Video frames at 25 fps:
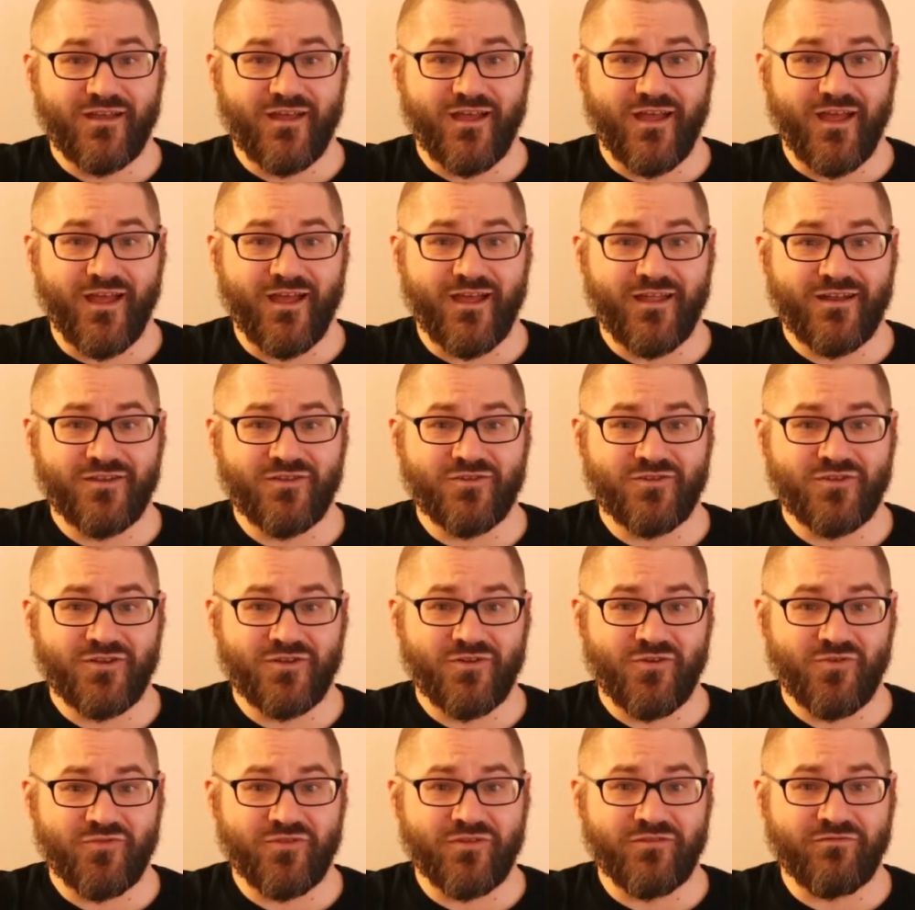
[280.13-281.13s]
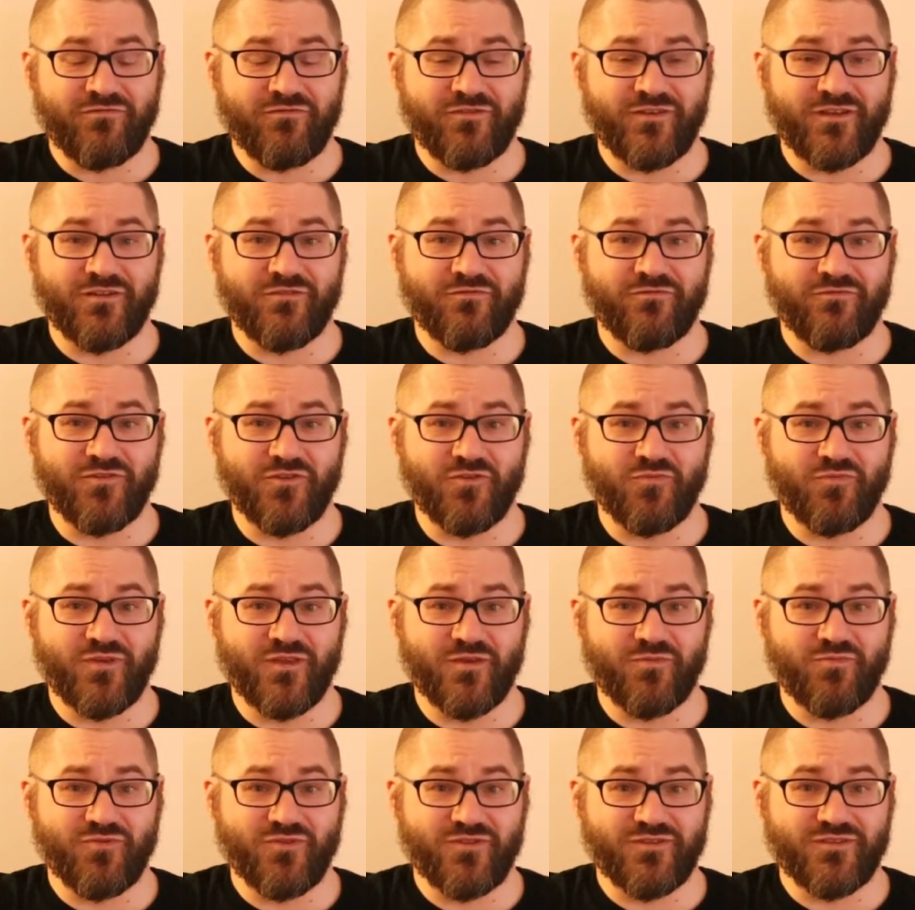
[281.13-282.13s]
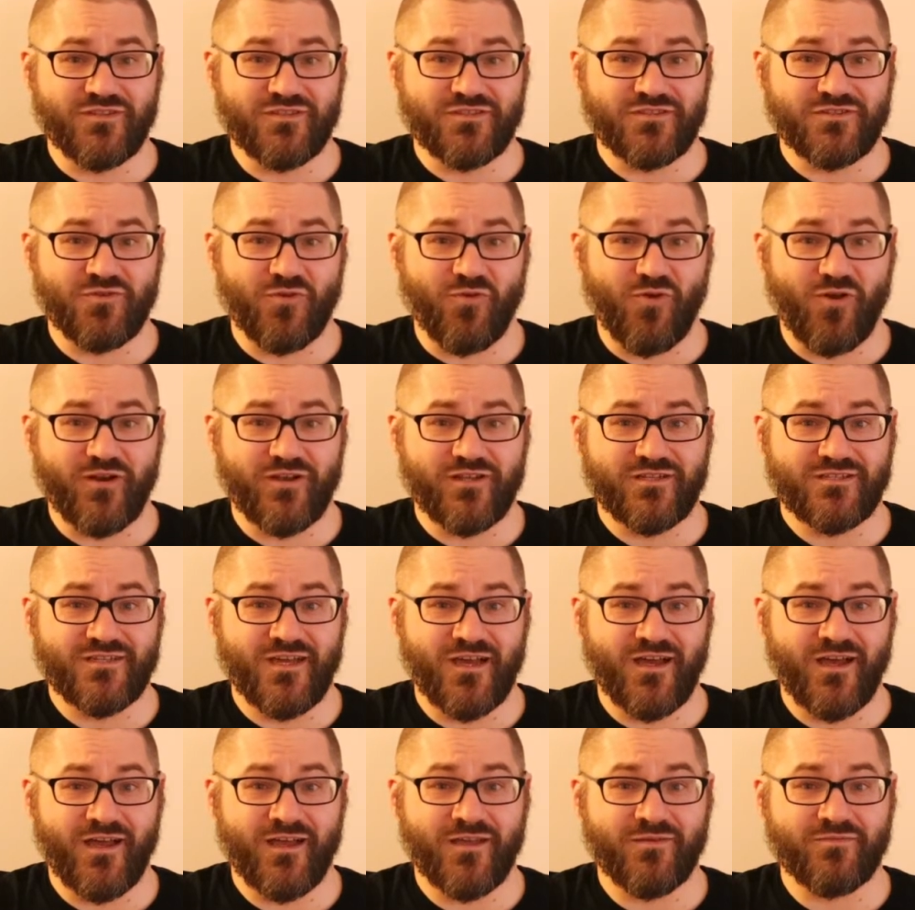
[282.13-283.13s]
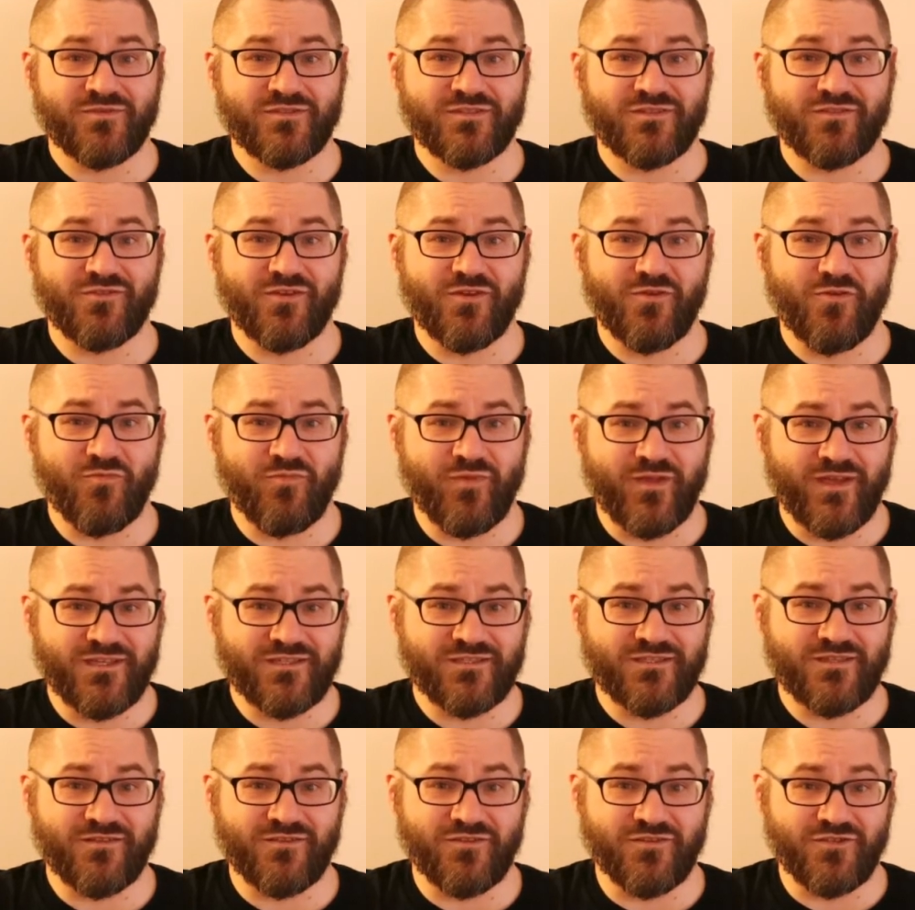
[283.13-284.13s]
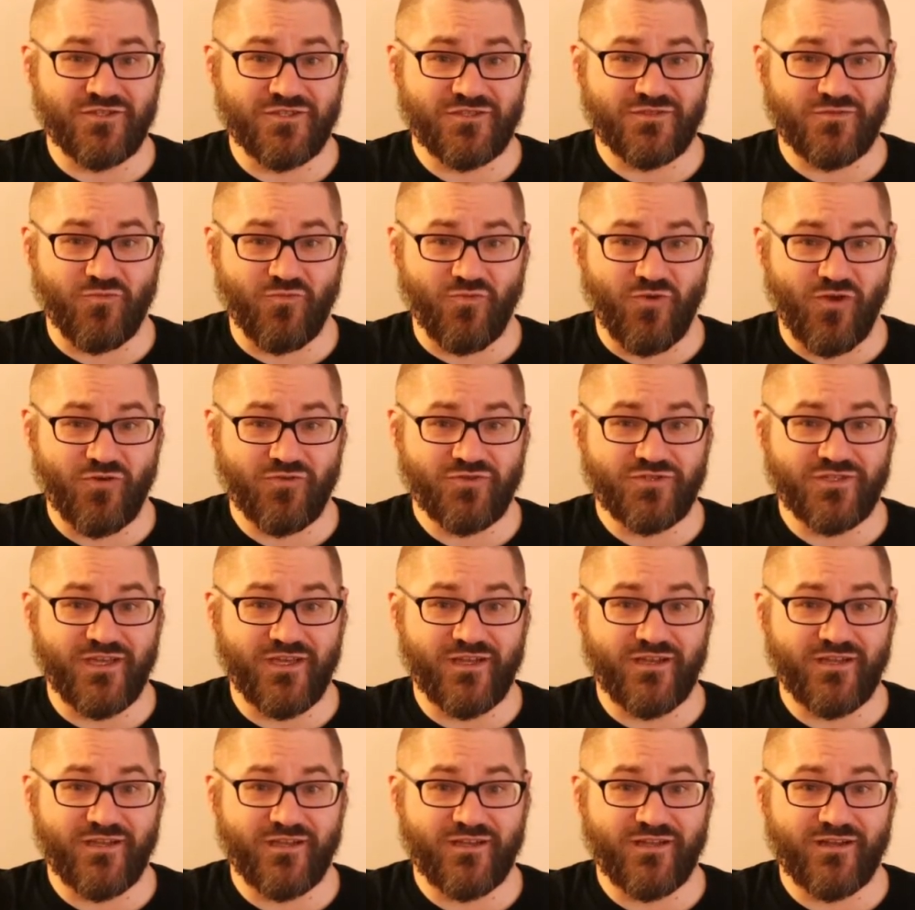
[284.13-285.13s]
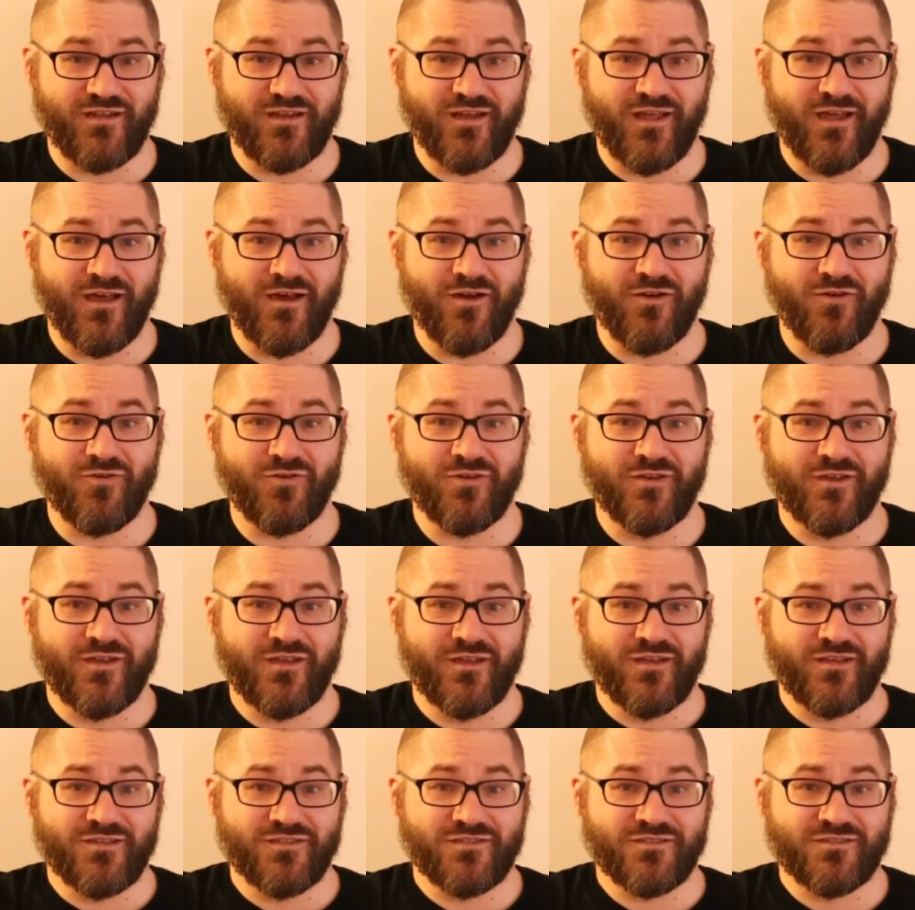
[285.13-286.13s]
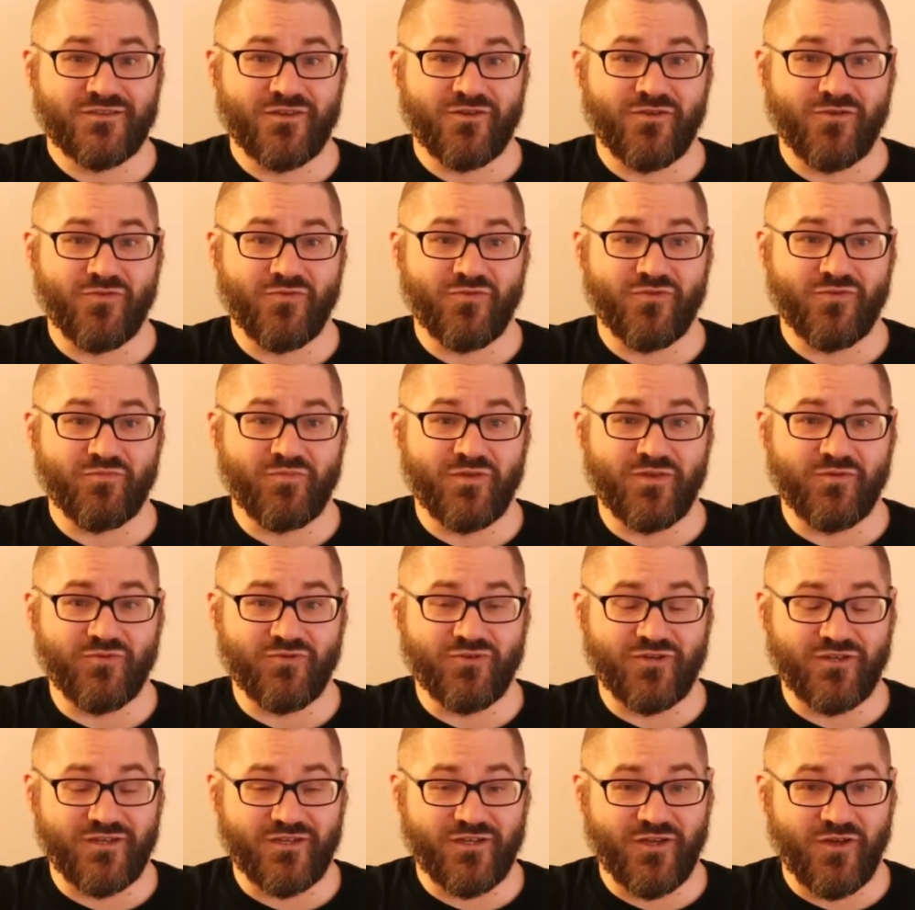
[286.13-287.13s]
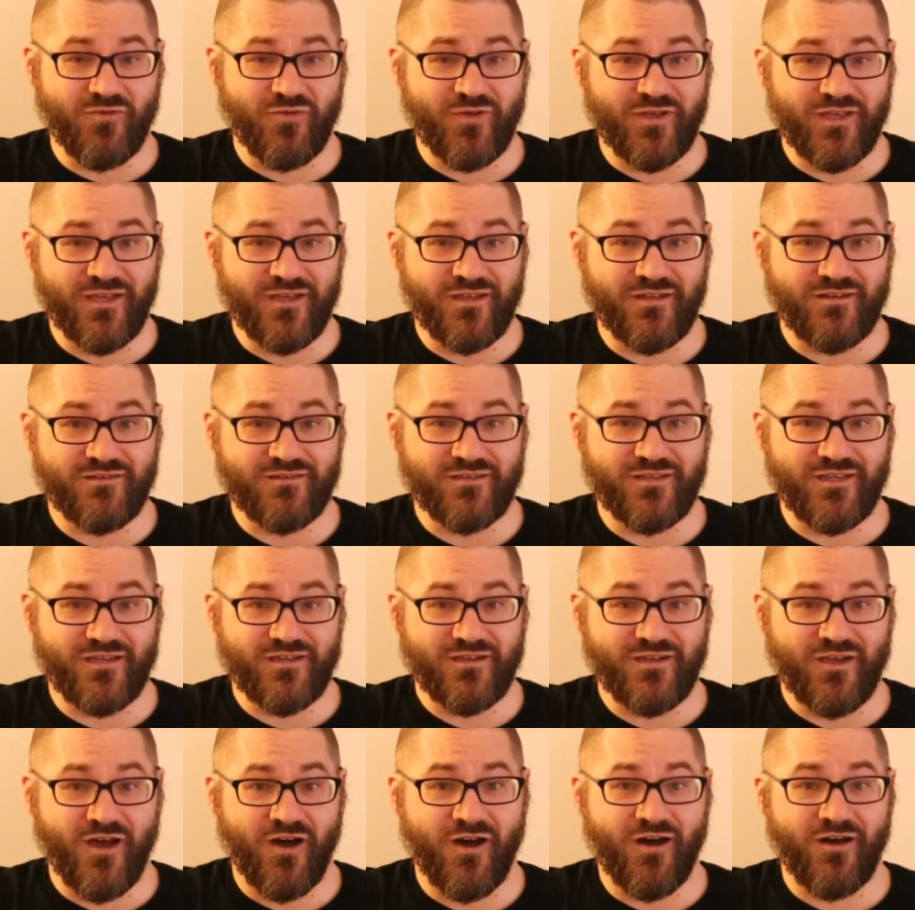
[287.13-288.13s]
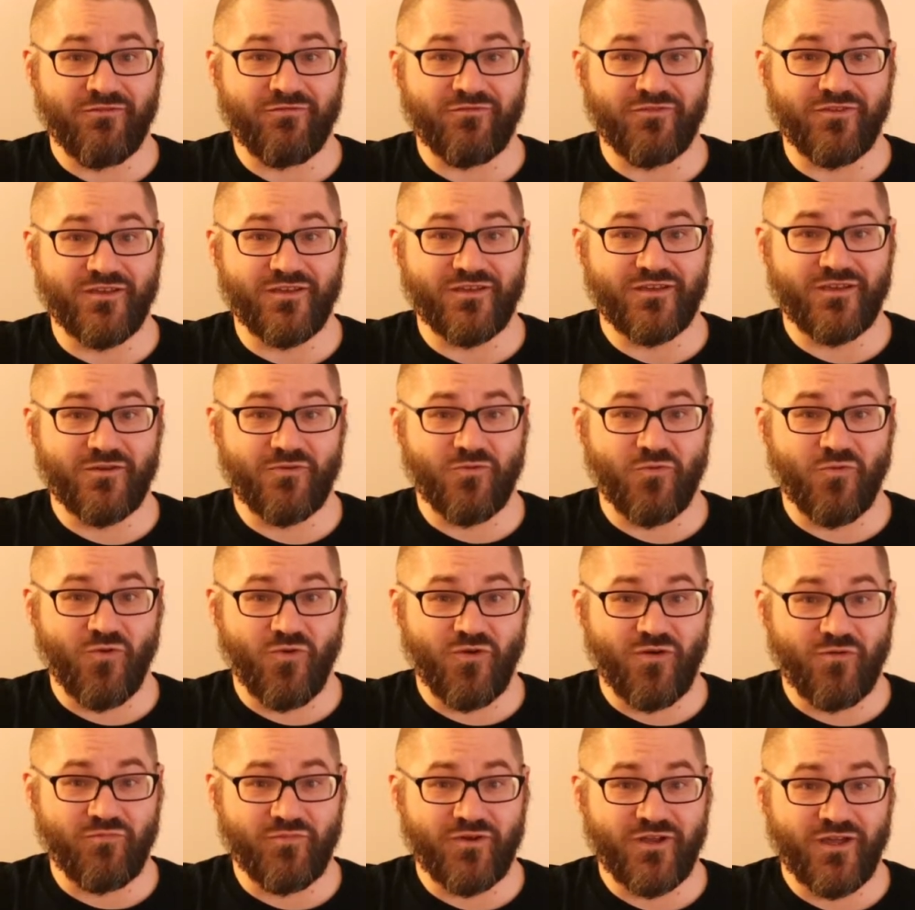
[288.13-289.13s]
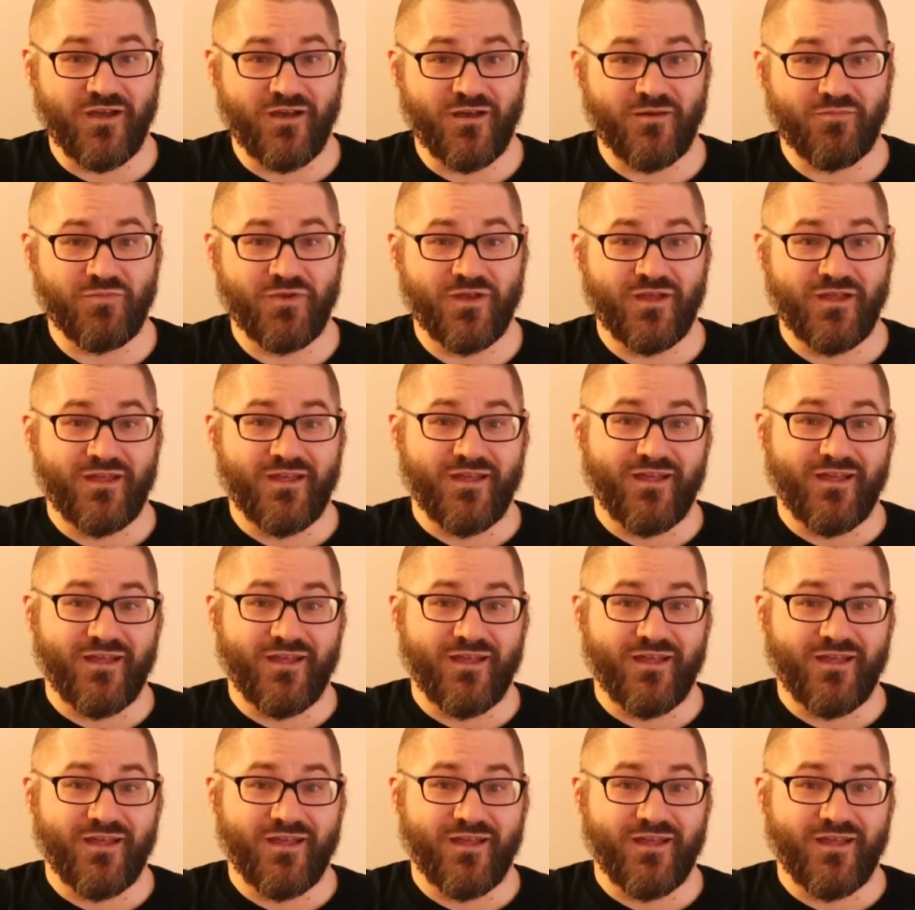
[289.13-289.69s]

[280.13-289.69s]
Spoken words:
And you could only fit a few people in the store at a time, so they were basically just rotating in and out so that people could go in, get coffee, get warmed up,